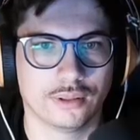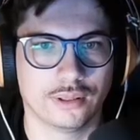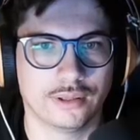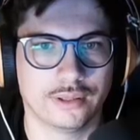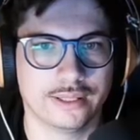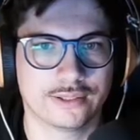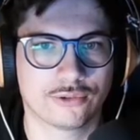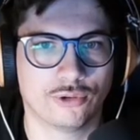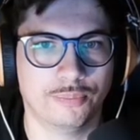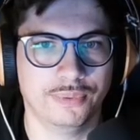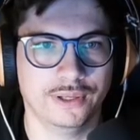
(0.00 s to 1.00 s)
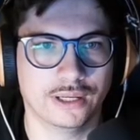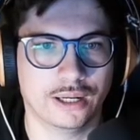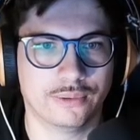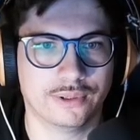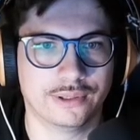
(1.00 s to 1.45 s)
Let's copy
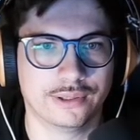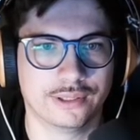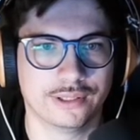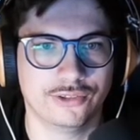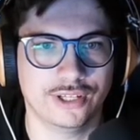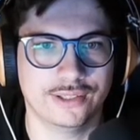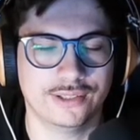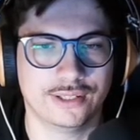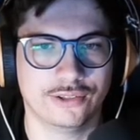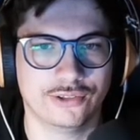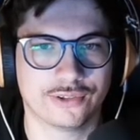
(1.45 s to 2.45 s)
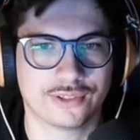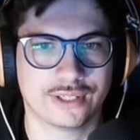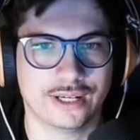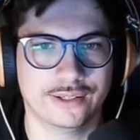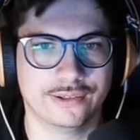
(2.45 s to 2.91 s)
our chain signature
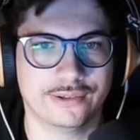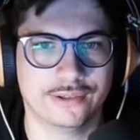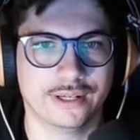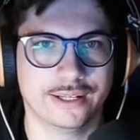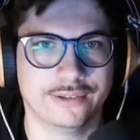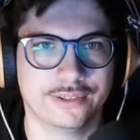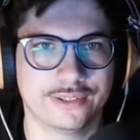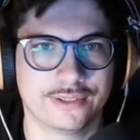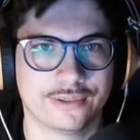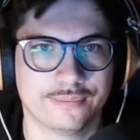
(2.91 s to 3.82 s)
signer address